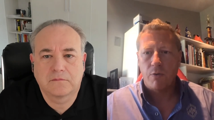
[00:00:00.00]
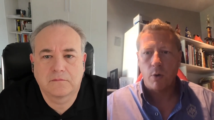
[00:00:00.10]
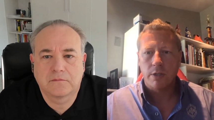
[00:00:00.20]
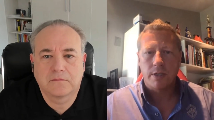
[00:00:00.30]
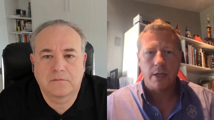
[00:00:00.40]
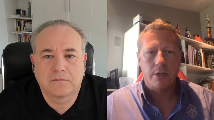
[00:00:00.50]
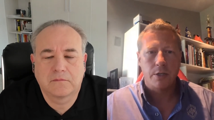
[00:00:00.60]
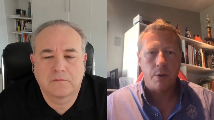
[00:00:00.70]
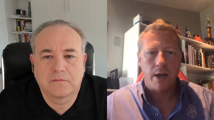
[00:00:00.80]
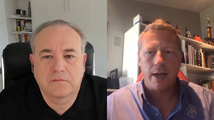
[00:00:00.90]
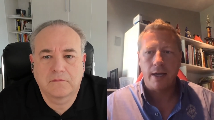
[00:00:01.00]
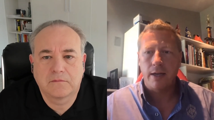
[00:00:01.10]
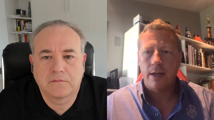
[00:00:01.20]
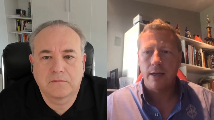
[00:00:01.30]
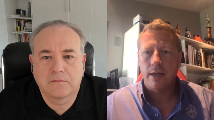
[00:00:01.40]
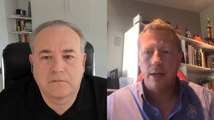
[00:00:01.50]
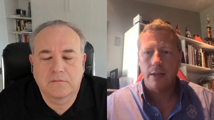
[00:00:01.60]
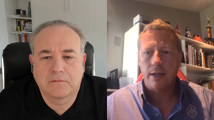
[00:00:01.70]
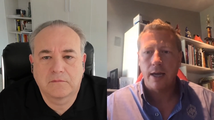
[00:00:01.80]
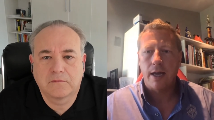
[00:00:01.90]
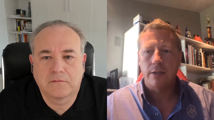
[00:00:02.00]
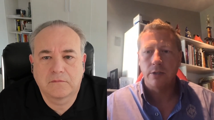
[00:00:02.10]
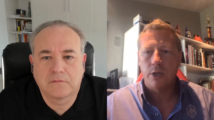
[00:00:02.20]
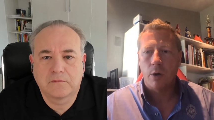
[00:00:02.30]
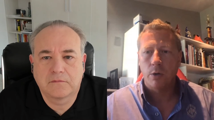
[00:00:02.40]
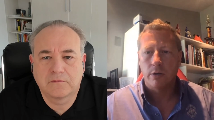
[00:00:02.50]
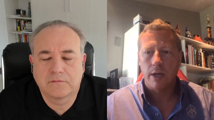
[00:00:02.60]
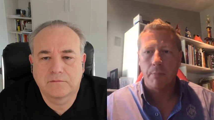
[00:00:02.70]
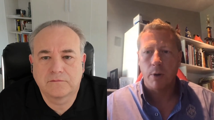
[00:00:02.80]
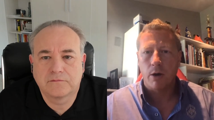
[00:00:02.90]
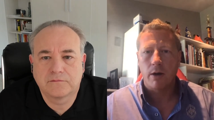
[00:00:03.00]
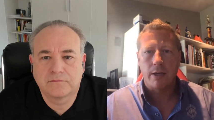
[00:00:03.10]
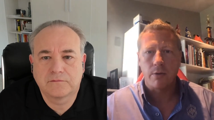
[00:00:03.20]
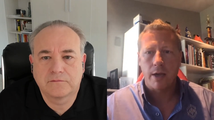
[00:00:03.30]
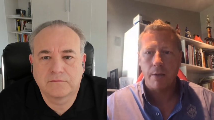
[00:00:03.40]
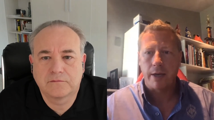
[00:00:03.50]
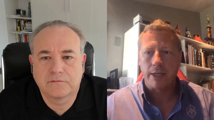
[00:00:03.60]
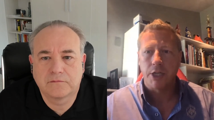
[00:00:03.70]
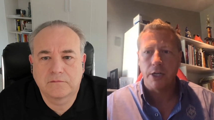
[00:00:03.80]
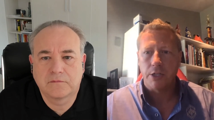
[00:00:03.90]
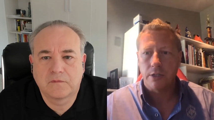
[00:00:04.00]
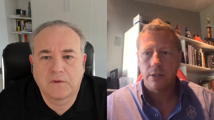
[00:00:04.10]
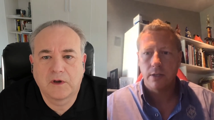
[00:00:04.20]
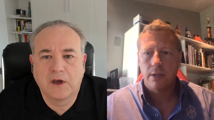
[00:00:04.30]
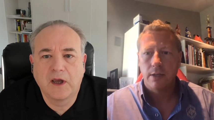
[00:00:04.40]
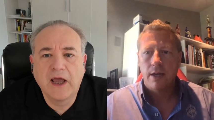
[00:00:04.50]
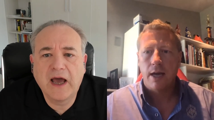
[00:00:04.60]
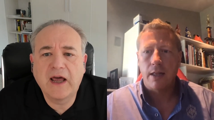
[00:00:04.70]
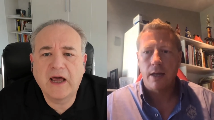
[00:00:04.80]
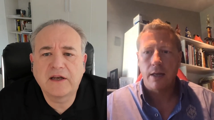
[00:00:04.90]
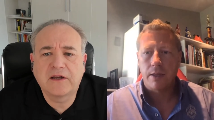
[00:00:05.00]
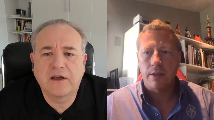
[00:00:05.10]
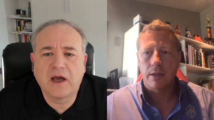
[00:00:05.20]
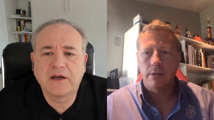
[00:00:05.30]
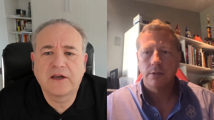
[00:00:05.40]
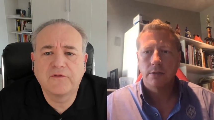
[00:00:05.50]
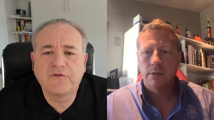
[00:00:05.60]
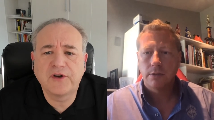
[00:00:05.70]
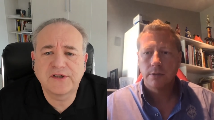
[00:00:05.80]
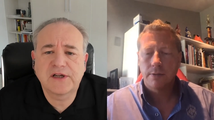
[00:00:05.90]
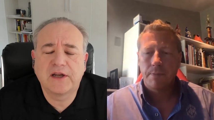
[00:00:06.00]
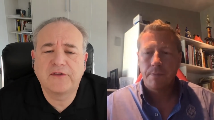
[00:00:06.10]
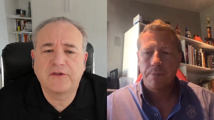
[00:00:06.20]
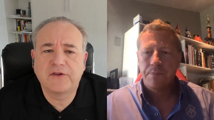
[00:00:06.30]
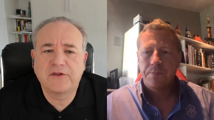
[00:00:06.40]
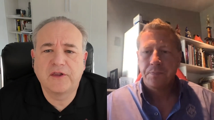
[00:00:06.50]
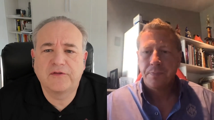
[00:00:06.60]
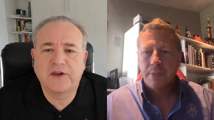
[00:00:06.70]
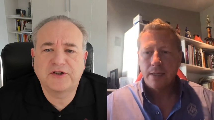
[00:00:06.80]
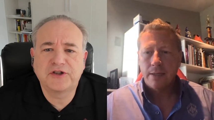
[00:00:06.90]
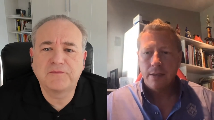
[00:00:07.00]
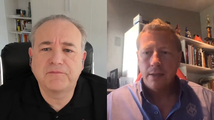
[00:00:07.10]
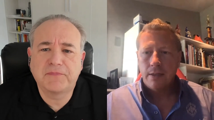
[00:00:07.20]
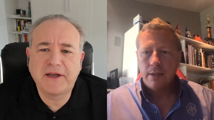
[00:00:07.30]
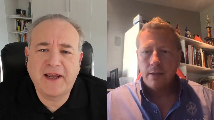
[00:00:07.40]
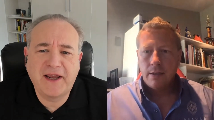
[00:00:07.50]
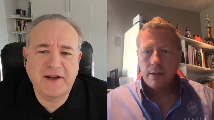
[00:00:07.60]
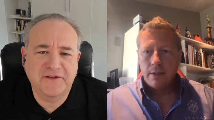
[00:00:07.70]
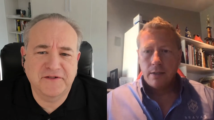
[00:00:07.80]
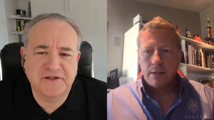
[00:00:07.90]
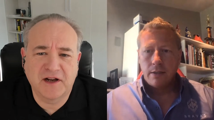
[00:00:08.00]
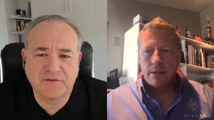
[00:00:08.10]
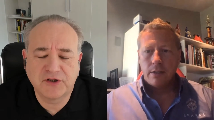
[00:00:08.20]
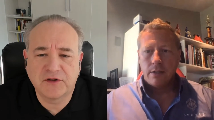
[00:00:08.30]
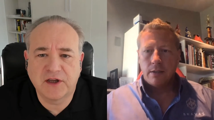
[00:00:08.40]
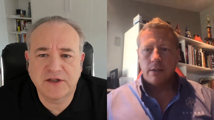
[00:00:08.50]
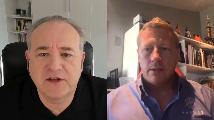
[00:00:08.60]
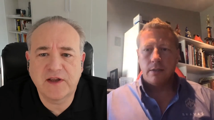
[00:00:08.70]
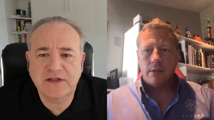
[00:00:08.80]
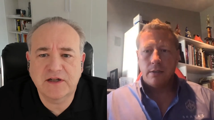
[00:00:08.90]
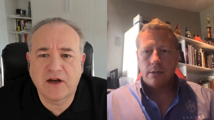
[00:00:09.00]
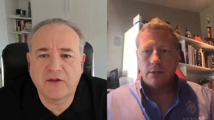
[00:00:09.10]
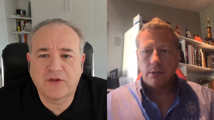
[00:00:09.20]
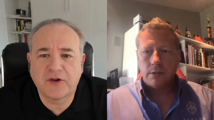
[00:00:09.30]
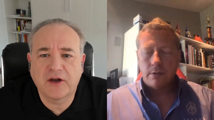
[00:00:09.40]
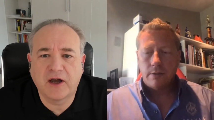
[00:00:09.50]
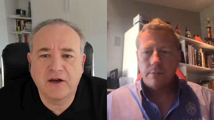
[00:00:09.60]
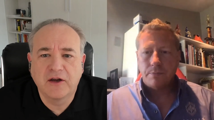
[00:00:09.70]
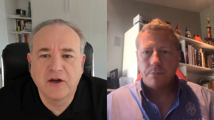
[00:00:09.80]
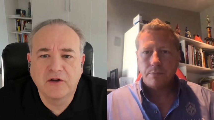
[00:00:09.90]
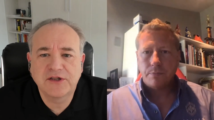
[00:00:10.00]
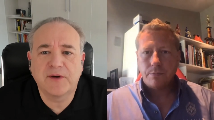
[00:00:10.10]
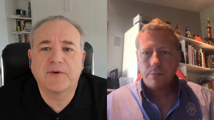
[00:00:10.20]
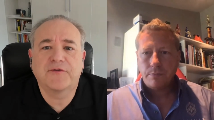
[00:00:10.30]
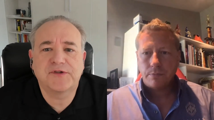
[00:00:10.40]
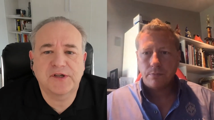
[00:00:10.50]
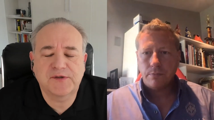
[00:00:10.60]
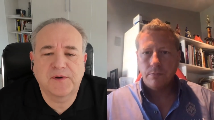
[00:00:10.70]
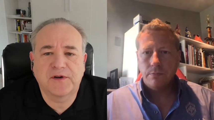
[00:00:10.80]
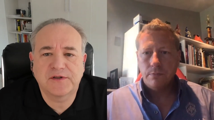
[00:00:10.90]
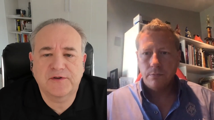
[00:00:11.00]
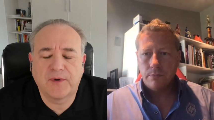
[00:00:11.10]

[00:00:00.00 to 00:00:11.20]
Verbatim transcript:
Speaker 1: you're forced into an end total number and you can't make changes. And
Speaker 2: conversely, there shouldn't be hidden stuff, should there? So that's another thing some of us experience from